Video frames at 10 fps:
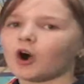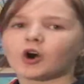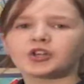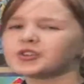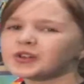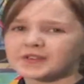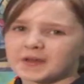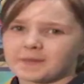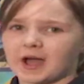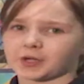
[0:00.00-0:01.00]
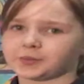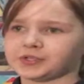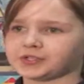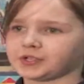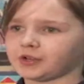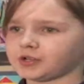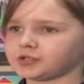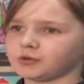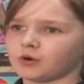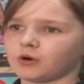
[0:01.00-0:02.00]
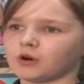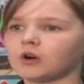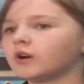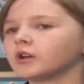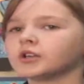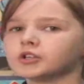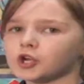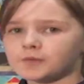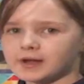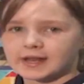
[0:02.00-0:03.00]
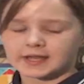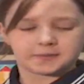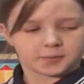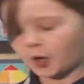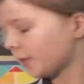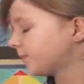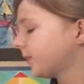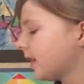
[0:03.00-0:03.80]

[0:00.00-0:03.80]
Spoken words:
oh, you know that park we used to go to, or you know my nan and pop.